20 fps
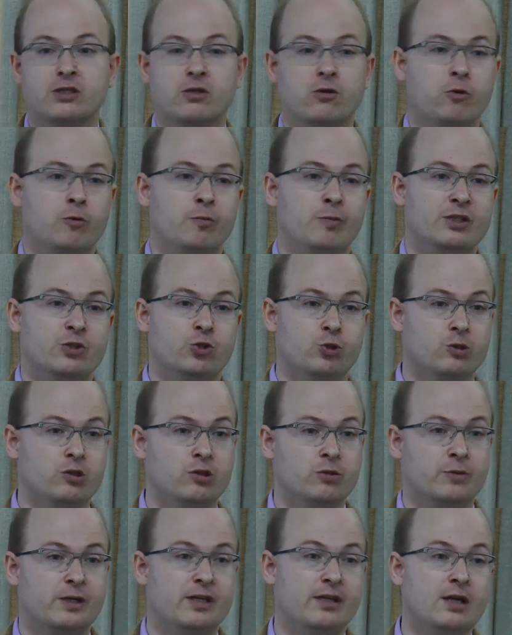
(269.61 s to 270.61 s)
It could be
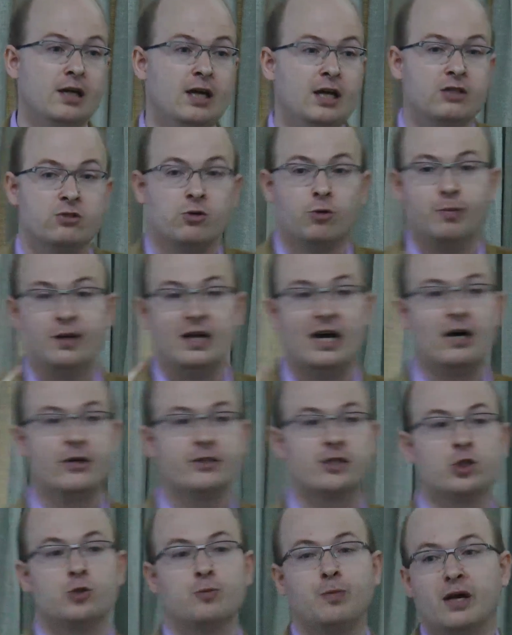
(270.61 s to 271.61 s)
jewelry, it could be
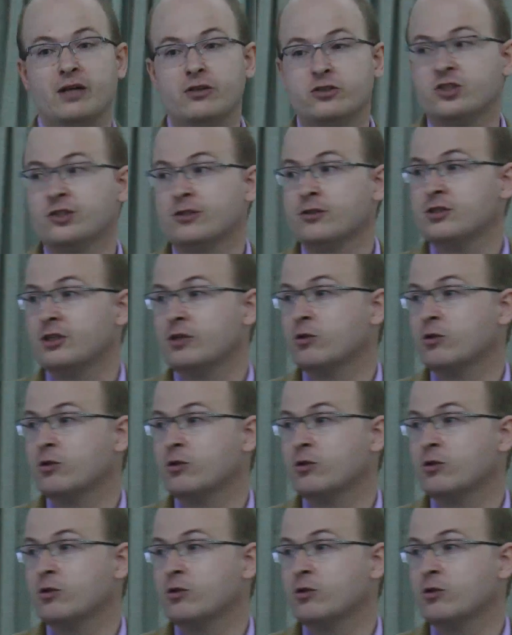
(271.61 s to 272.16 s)
health expenses,